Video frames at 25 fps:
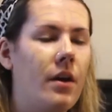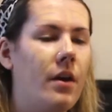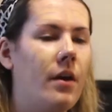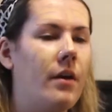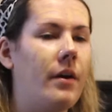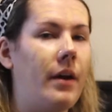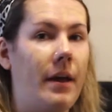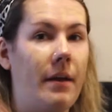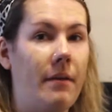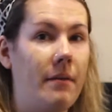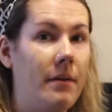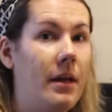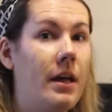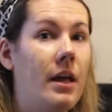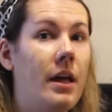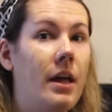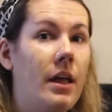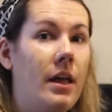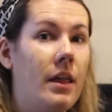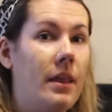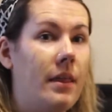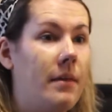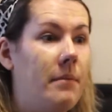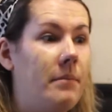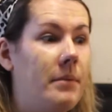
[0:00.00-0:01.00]
okay,
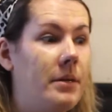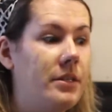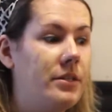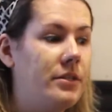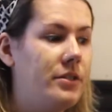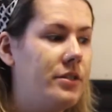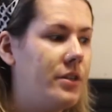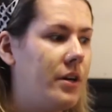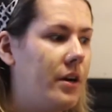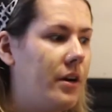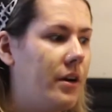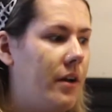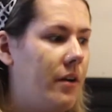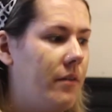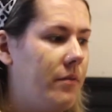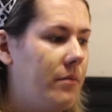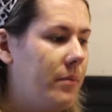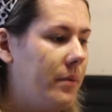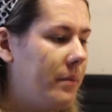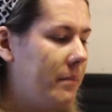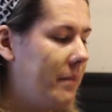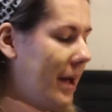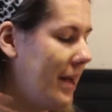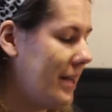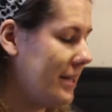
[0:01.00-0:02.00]
let me just start off
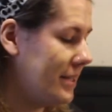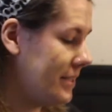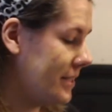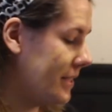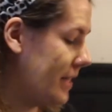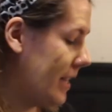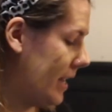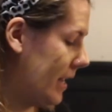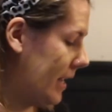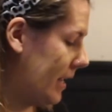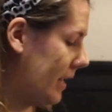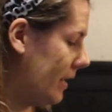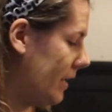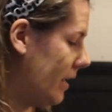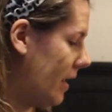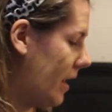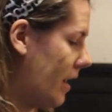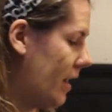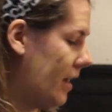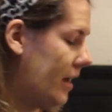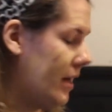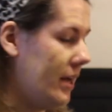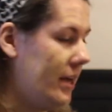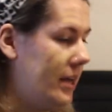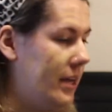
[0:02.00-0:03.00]
by saying
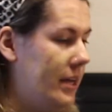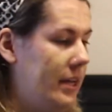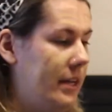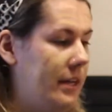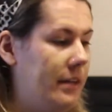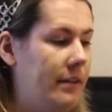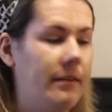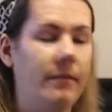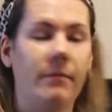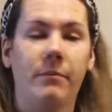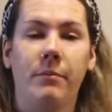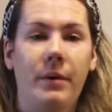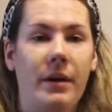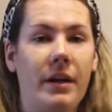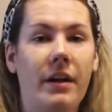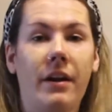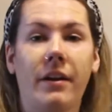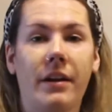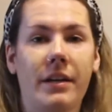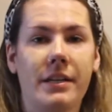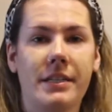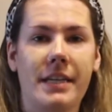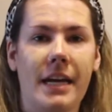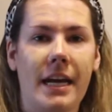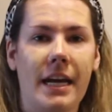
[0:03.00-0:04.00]
I went
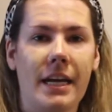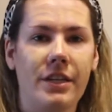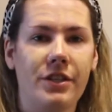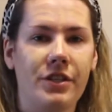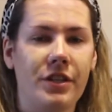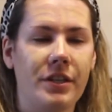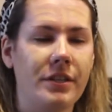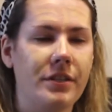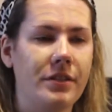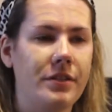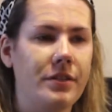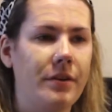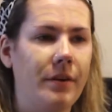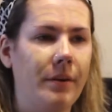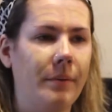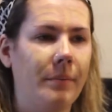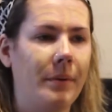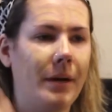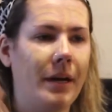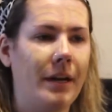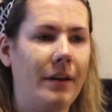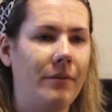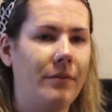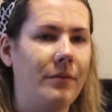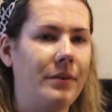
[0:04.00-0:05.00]
on a tangent, so I'm
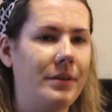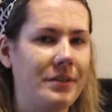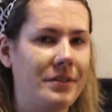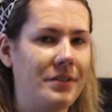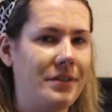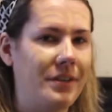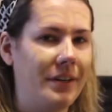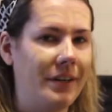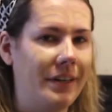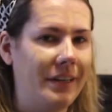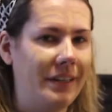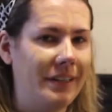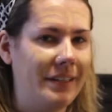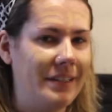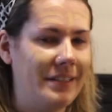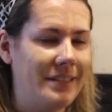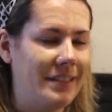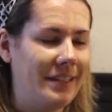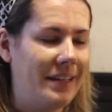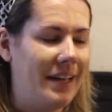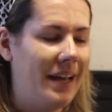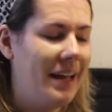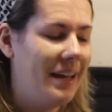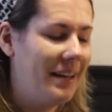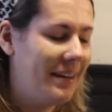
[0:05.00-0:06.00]
kind of restarting this
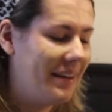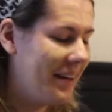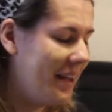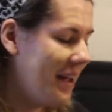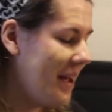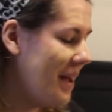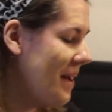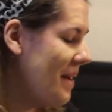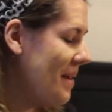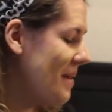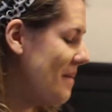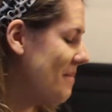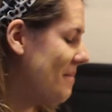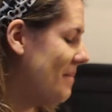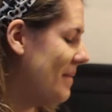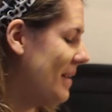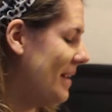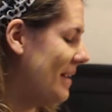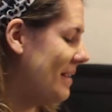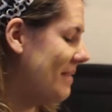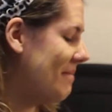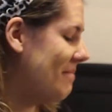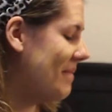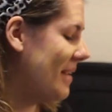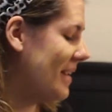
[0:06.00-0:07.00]
again,
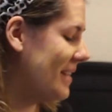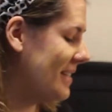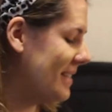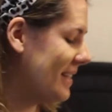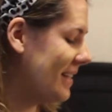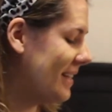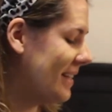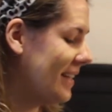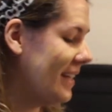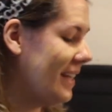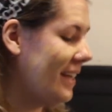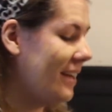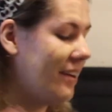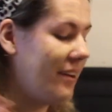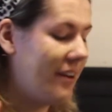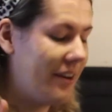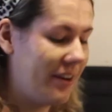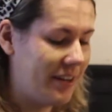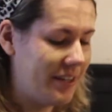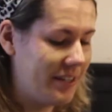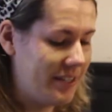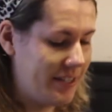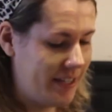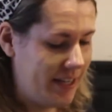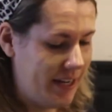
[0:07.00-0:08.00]
but basically in
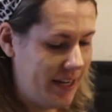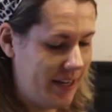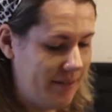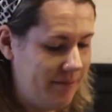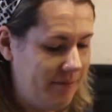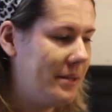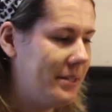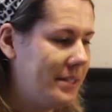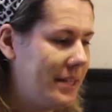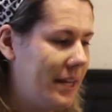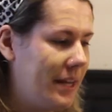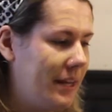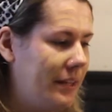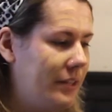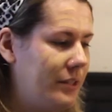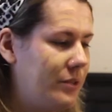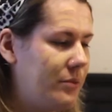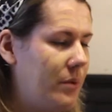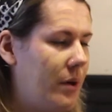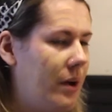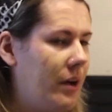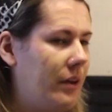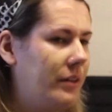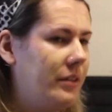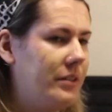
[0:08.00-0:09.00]
Kyrgyzstan, I'm saying this
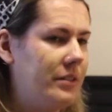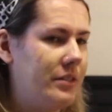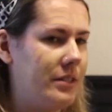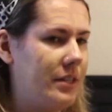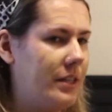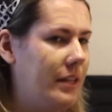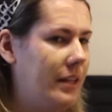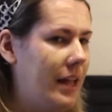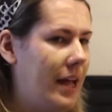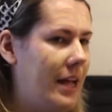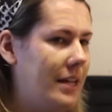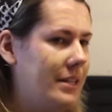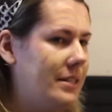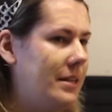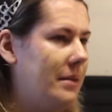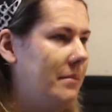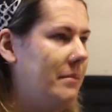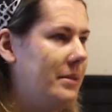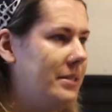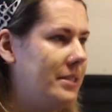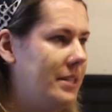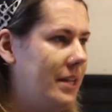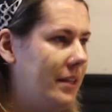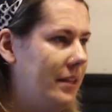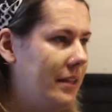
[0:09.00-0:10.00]
wrong, this is the last time
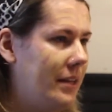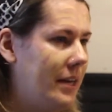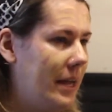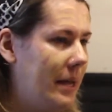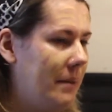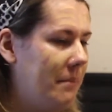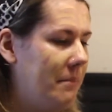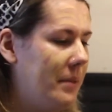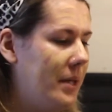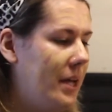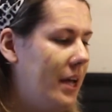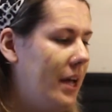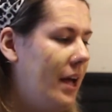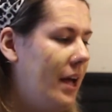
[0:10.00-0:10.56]
I say the name,